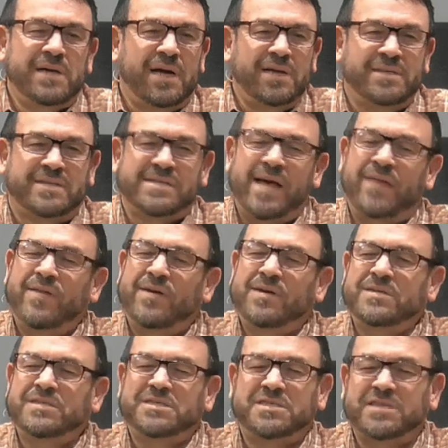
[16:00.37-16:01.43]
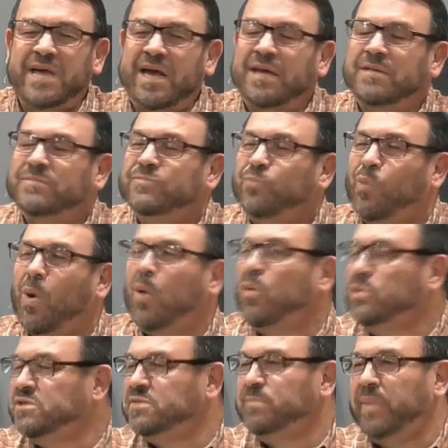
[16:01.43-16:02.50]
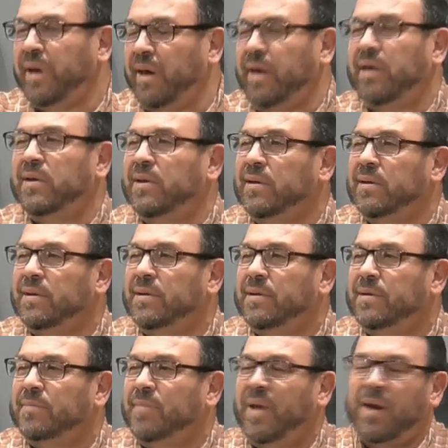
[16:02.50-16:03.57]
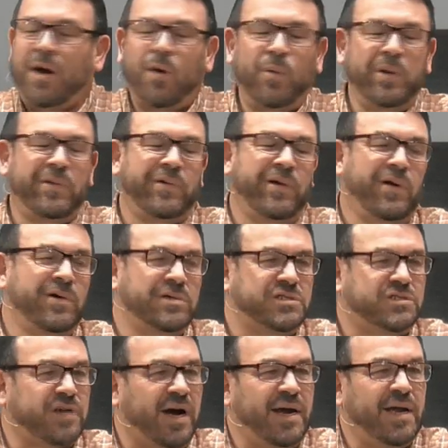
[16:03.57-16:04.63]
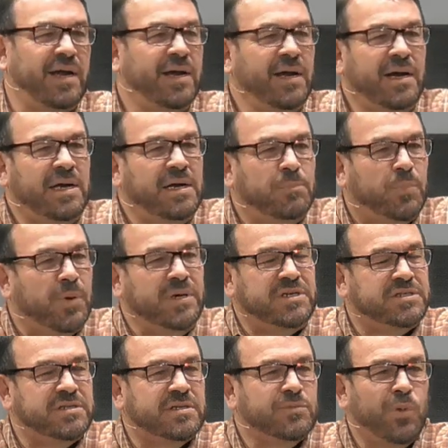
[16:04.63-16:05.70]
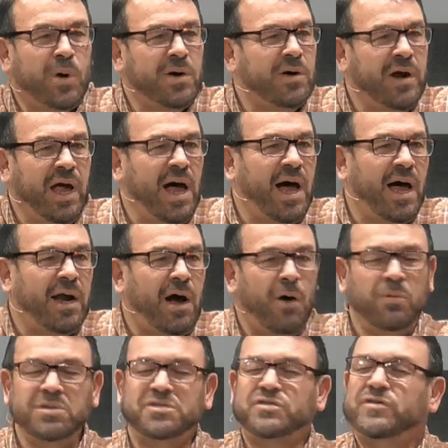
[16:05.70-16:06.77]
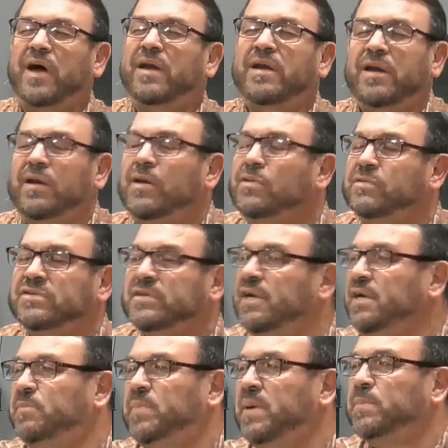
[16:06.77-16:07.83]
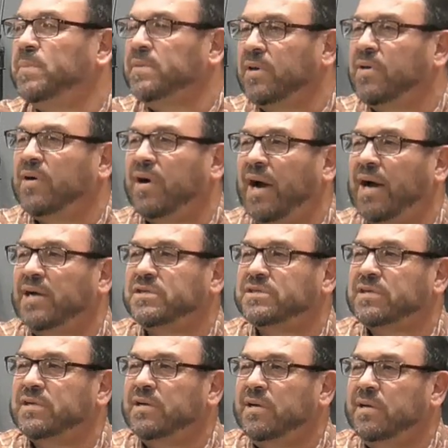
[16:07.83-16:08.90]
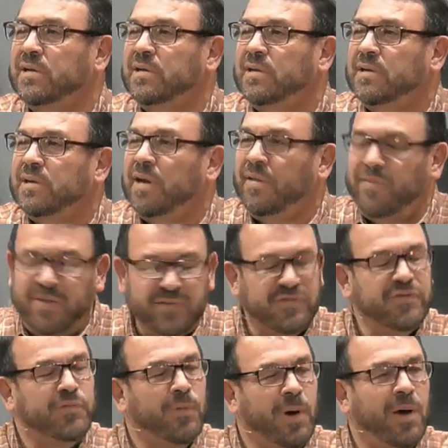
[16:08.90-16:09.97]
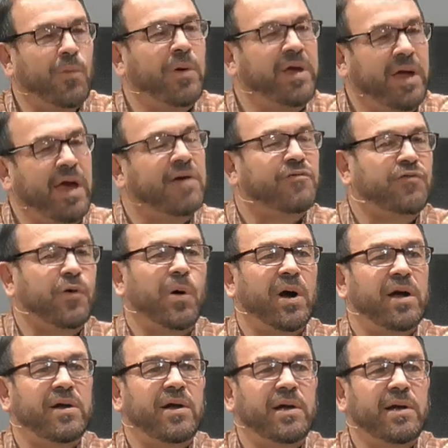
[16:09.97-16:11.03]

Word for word: sitting there just saying, Woe is me. Man, all we were doing is trying to preach the word of God. Always trying to do is lead people to Christ. And this is what we get for it.